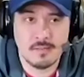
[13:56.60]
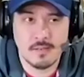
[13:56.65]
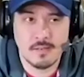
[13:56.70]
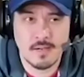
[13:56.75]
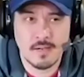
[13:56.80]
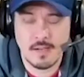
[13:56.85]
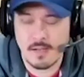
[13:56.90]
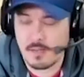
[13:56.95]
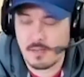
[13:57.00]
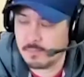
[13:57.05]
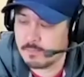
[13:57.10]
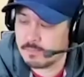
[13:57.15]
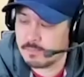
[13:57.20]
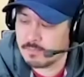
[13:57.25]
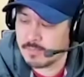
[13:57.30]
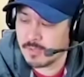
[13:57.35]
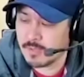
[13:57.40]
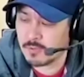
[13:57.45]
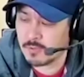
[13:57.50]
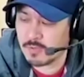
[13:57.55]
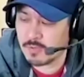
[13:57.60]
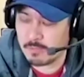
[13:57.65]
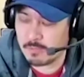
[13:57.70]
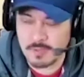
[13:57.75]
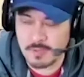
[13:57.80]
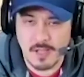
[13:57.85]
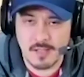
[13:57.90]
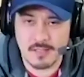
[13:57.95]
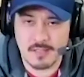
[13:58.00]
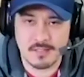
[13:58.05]
um, mm. Hero 3
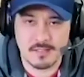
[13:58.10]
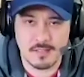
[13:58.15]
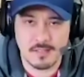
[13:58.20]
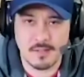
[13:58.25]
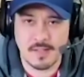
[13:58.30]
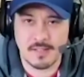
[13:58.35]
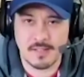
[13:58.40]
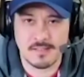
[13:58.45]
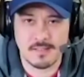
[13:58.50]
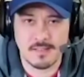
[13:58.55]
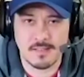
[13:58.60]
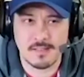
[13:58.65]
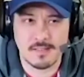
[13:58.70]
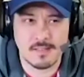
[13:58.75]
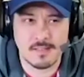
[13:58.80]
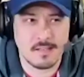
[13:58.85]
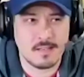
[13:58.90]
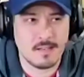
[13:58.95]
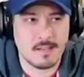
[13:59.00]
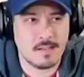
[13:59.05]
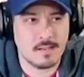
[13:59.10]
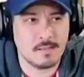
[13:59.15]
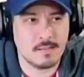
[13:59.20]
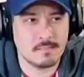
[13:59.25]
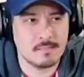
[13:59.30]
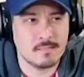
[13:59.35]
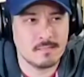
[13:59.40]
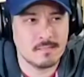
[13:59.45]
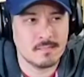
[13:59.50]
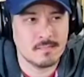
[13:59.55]
Plus. So that's it's like a
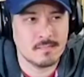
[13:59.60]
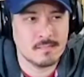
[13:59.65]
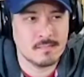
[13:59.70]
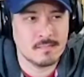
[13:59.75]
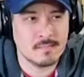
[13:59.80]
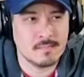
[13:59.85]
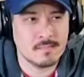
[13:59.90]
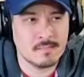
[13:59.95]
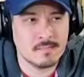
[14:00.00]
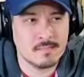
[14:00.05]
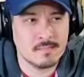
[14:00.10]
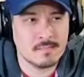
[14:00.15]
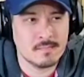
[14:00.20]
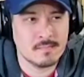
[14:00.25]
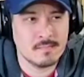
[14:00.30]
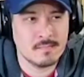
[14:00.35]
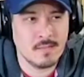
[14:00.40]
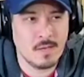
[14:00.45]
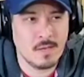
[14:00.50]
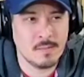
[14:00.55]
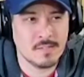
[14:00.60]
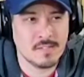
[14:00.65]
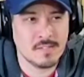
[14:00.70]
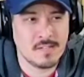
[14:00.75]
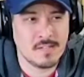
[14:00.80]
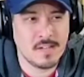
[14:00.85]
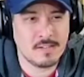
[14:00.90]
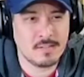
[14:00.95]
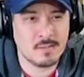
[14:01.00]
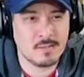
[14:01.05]
almost a
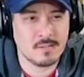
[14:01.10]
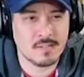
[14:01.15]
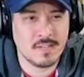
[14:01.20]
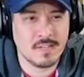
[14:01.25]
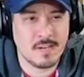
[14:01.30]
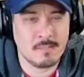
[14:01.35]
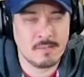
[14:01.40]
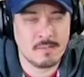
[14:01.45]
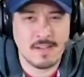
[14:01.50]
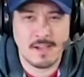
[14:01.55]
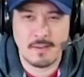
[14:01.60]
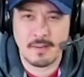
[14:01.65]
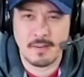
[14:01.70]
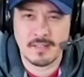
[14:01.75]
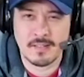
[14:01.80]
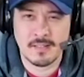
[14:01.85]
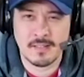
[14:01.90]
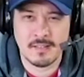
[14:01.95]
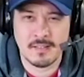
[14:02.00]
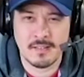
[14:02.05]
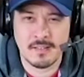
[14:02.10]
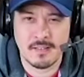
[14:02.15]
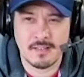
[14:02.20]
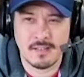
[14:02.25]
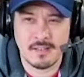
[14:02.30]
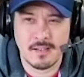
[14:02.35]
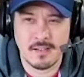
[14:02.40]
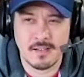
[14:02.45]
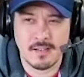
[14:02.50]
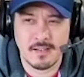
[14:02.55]
10 year old camera now, I think.
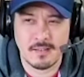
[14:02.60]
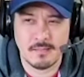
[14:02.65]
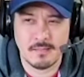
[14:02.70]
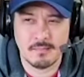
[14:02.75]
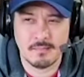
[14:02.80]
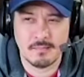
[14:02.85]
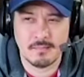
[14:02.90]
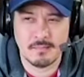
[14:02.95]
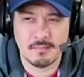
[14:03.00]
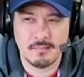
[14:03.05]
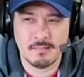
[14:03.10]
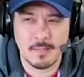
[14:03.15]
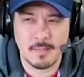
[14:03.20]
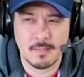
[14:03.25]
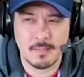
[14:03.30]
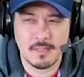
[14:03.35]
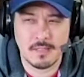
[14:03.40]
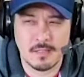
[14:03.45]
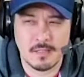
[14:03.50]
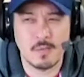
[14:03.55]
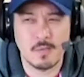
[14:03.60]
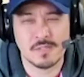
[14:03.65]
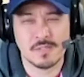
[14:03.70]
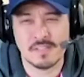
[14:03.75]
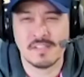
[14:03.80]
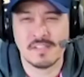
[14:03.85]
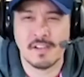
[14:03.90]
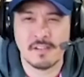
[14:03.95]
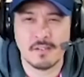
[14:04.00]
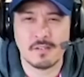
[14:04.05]
Maybe mm, yeah. to
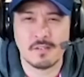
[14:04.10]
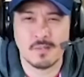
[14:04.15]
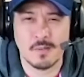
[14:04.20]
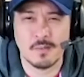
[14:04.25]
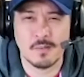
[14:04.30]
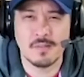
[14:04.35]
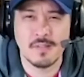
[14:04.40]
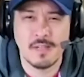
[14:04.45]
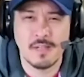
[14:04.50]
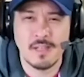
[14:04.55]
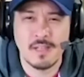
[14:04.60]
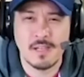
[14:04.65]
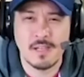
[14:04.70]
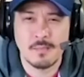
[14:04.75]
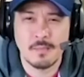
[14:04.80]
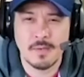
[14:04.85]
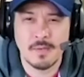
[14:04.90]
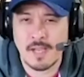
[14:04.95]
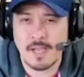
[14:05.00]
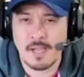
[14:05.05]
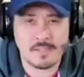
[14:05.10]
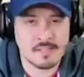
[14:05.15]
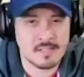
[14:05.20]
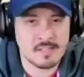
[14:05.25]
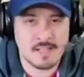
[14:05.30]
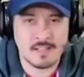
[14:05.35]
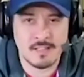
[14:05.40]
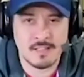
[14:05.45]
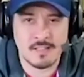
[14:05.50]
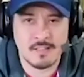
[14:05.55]
10 years yeah. old. Hero but yeah, I just
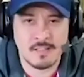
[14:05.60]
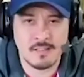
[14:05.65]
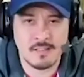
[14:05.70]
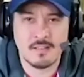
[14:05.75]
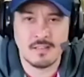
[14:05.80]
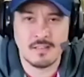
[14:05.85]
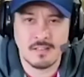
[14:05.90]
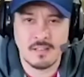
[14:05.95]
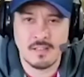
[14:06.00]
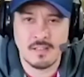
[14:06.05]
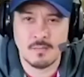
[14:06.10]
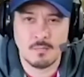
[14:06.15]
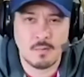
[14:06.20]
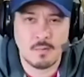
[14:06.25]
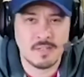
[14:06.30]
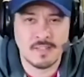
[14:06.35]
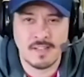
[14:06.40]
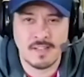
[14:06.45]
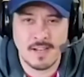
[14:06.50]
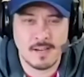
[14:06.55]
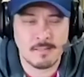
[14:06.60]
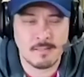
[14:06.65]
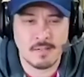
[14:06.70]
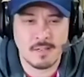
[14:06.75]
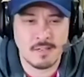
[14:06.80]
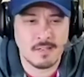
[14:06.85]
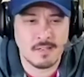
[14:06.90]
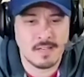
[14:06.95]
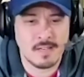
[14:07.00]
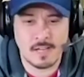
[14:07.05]
had old, yeah. the one
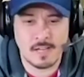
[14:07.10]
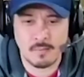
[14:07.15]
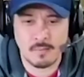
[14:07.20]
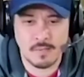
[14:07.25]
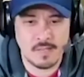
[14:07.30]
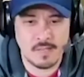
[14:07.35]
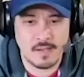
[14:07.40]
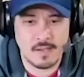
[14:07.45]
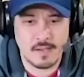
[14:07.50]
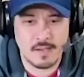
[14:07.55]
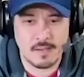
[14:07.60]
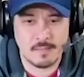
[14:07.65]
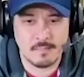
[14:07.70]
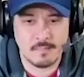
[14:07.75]
camera, and I would uh,